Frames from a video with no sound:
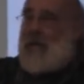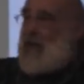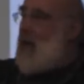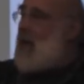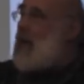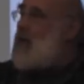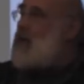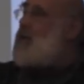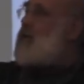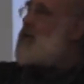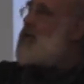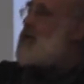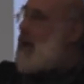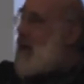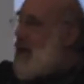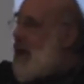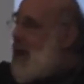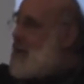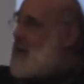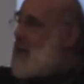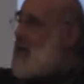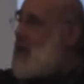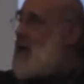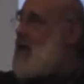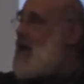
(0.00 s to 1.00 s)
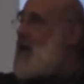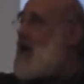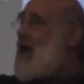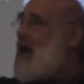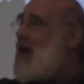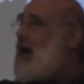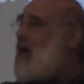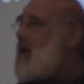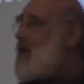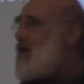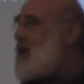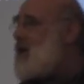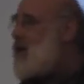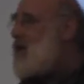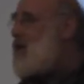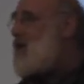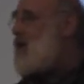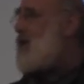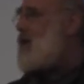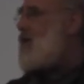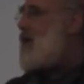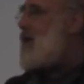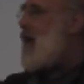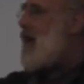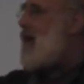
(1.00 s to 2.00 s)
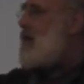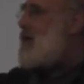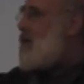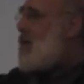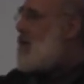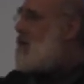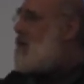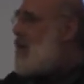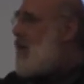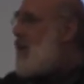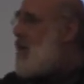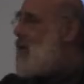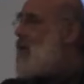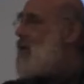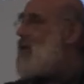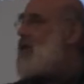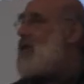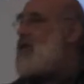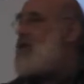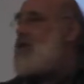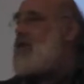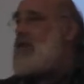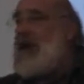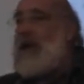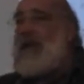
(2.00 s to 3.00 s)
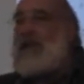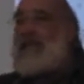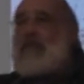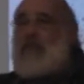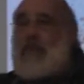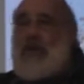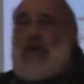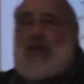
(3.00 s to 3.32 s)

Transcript: And you say, I'm a Canadian, or I'm an American, or I'm